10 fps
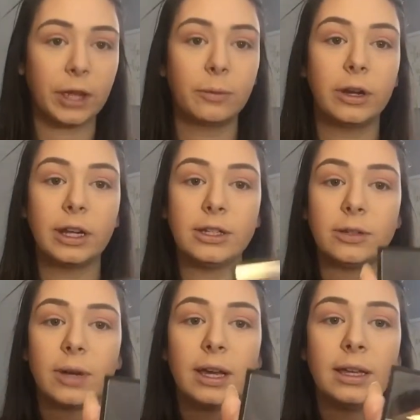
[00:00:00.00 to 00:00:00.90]
and what I
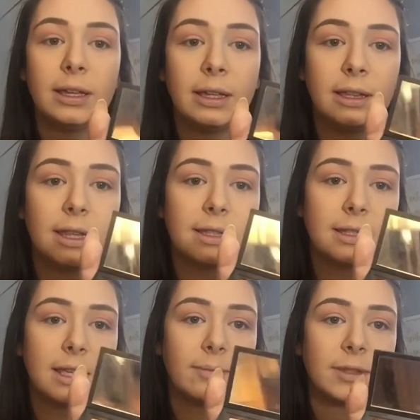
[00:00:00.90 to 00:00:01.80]
do in that
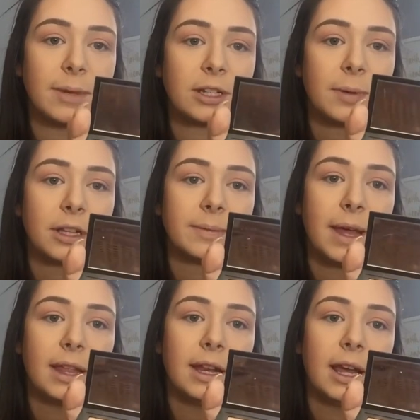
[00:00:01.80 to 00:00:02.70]
same Smashbox
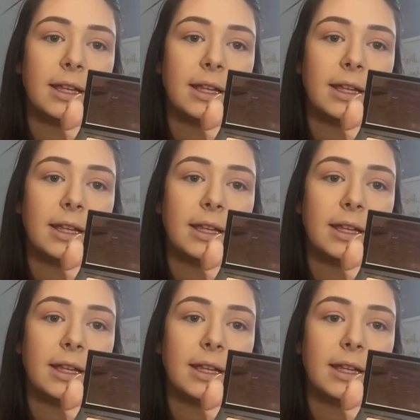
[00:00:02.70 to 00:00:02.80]
palette,